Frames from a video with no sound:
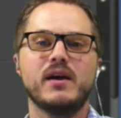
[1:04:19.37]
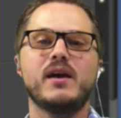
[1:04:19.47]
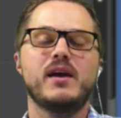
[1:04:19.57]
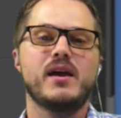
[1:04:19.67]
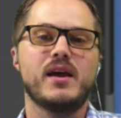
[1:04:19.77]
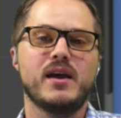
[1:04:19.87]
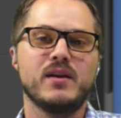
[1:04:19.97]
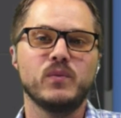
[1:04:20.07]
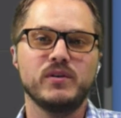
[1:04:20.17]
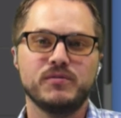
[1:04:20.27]

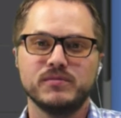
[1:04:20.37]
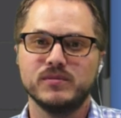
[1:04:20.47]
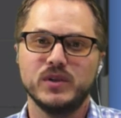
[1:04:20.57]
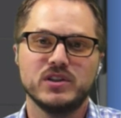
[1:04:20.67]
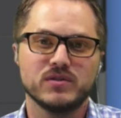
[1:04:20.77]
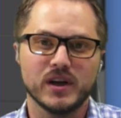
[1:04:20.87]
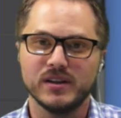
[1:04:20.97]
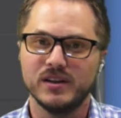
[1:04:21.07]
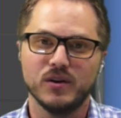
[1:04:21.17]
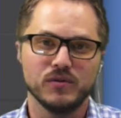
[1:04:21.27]
And we just found
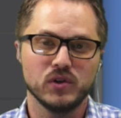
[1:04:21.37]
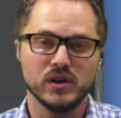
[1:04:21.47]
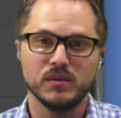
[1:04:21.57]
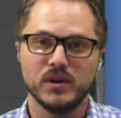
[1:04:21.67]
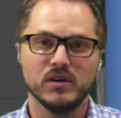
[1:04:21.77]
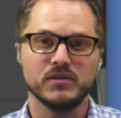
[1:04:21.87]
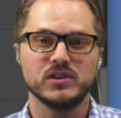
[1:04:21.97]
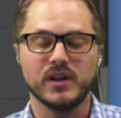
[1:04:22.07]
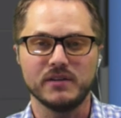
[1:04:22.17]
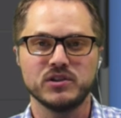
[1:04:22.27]
that, if you're in the middle of a
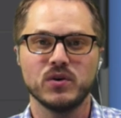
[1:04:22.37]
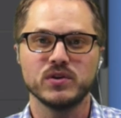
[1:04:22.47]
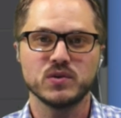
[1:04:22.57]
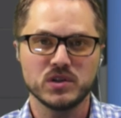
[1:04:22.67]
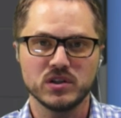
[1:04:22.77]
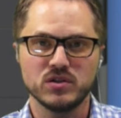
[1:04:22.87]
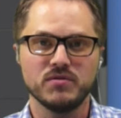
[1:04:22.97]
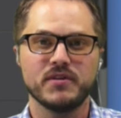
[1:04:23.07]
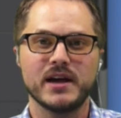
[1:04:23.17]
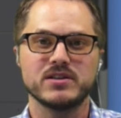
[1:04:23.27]
live show or switching too
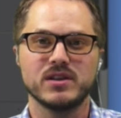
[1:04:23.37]
fast,